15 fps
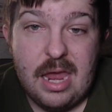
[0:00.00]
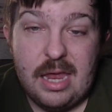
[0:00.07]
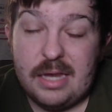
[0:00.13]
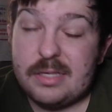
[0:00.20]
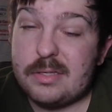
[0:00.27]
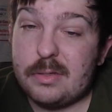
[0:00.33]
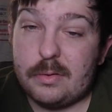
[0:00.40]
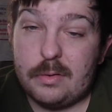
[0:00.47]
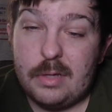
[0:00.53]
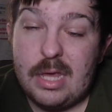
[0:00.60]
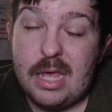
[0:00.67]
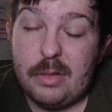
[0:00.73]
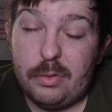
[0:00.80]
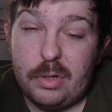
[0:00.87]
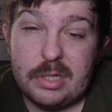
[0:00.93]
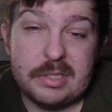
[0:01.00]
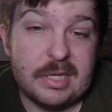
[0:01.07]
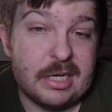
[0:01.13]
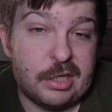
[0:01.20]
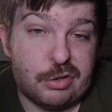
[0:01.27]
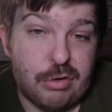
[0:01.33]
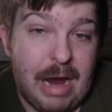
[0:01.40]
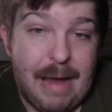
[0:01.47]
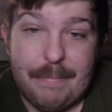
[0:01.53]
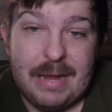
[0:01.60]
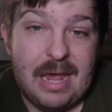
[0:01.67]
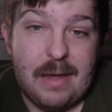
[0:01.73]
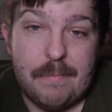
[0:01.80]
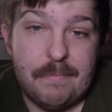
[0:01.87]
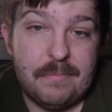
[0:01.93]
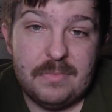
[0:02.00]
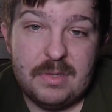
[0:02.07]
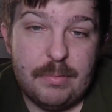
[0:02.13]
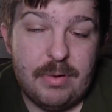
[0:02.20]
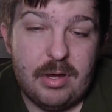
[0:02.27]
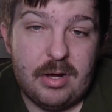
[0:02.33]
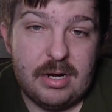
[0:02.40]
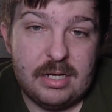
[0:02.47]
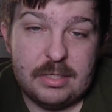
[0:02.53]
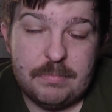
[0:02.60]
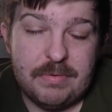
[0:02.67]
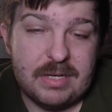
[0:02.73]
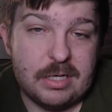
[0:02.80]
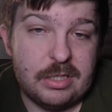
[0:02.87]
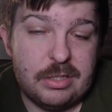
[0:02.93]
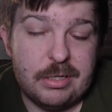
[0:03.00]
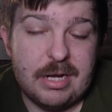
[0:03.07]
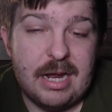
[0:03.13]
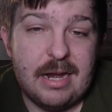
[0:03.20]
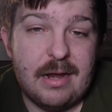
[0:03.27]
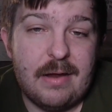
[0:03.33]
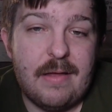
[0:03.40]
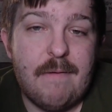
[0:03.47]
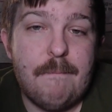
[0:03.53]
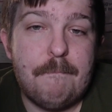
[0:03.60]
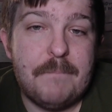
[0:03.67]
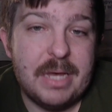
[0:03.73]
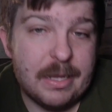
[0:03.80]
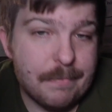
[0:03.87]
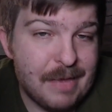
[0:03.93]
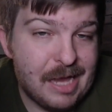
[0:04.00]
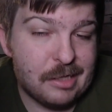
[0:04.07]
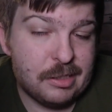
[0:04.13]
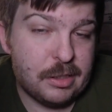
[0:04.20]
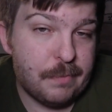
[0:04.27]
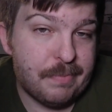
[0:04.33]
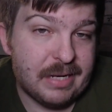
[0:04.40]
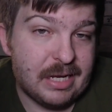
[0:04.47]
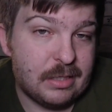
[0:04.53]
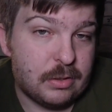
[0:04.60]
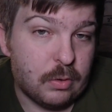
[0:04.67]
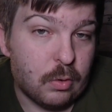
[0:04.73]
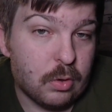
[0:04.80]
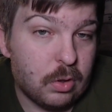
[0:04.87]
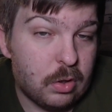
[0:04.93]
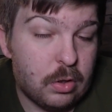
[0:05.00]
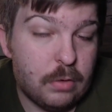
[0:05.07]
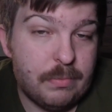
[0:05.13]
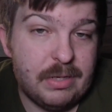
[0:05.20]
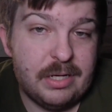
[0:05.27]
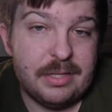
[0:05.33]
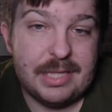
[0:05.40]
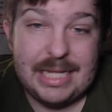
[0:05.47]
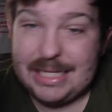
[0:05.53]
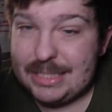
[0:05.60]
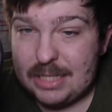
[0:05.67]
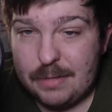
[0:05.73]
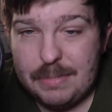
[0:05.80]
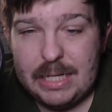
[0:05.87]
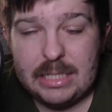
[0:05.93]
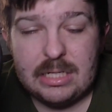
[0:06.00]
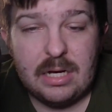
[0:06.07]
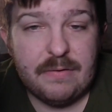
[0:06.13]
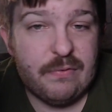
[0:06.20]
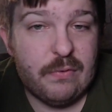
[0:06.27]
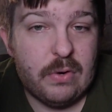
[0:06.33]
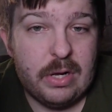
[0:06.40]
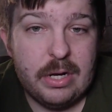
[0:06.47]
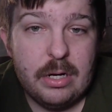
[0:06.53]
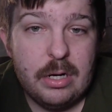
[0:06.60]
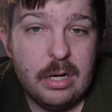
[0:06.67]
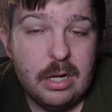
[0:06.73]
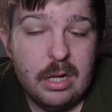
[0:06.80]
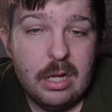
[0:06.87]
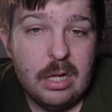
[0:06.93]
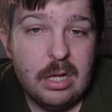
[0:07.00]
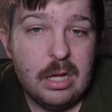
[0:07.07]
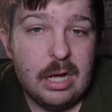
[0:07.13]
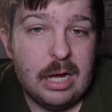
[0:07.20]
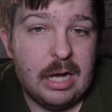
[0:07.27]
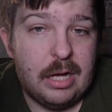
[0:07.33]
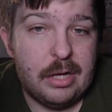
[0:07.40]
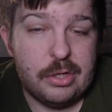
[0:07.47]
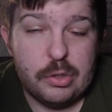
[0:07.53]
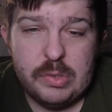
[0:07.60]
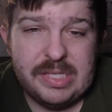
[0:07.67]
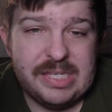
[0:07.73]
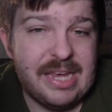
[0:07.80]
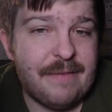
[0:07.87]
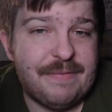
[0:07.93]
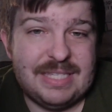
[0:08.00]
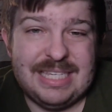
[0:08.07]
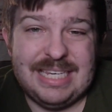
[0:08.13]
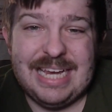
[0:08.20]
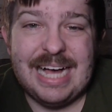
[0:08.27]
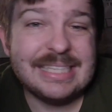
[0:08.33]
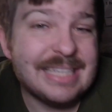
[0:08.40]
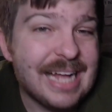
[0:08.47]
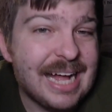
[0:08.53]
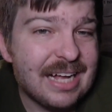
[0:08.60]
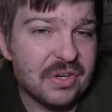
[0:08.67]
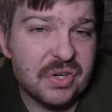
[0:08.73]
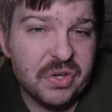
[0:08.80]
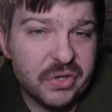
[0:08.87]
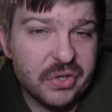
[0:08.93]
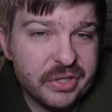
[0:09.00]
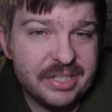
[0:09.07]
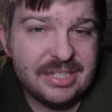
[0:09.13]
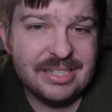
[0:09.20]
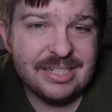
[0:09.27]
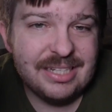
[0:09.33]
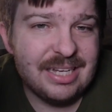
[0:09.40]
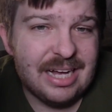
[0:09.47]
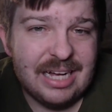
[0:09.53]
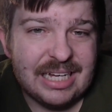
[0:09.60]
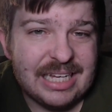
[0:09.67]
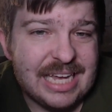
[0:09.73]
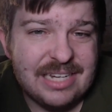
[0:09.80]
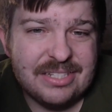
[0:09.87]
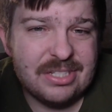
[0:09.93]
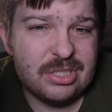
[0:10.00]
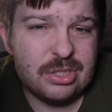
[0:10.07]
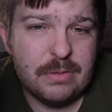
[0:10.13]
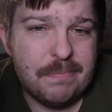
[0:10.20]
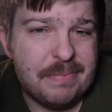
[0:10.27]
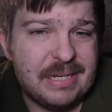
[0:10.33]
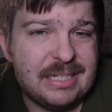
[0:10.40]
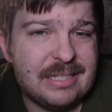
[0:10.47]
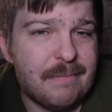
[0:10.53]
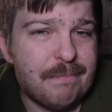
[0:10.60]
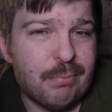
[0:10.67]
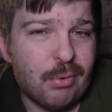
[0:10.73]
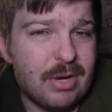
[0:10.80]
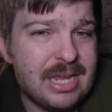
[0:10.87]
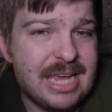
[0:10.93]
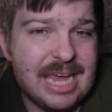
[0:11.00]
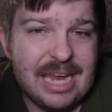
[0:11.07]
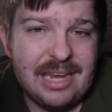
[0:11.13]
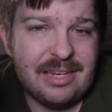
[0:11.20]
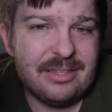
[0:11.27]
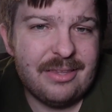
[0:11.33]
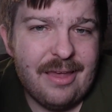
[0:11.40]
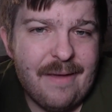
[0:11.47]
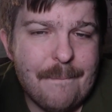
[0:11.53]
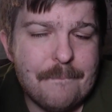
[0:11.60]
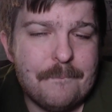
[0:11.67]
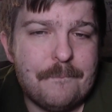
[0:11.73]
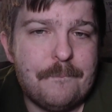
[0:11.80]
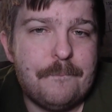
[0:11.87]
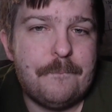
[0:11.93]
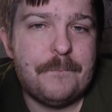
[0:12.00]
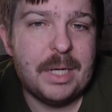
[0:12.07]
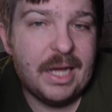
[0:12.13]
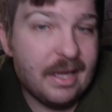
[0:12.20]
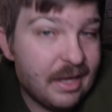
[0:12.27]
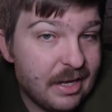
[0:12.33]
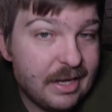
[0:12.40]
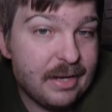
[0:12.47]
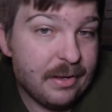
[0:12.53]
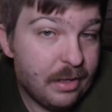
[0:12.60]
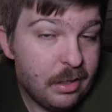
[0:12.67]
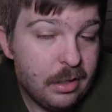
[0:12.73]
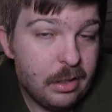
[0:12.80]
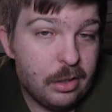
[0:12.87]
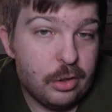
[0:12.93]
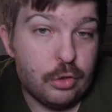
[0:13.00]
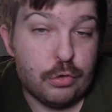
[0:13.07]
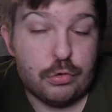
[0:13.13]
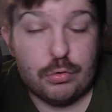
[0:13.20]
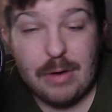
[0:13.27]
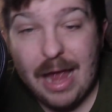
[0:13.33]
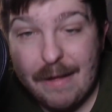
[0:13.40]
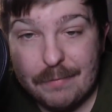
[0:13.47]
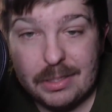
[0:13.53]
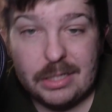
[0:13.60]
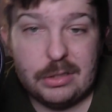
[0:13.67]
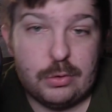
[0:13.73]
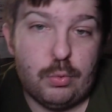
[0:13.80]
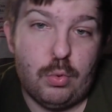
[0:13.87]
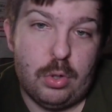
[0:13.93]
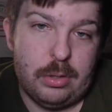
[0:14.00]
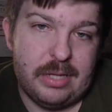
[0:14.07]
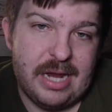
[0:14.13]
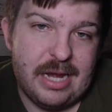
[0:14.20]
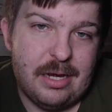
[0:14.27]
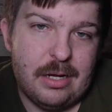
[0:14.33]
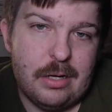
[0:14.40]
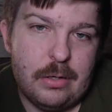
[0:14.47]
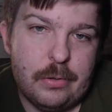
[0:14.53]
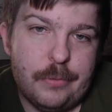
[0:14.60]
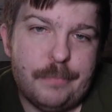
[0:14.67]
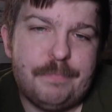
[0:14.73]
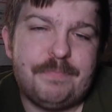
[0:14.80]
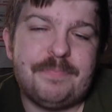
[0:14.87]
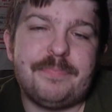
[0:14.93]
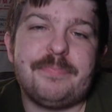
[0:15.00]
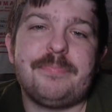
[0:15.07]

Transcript: It's it looks like a trap game to be honest because you got a big matchup against Oklahoma. That's going to be a tough one. Uh, UCF is not that good. Uh, Kansas should beat them pretty handily, but you're traveling to Orlando,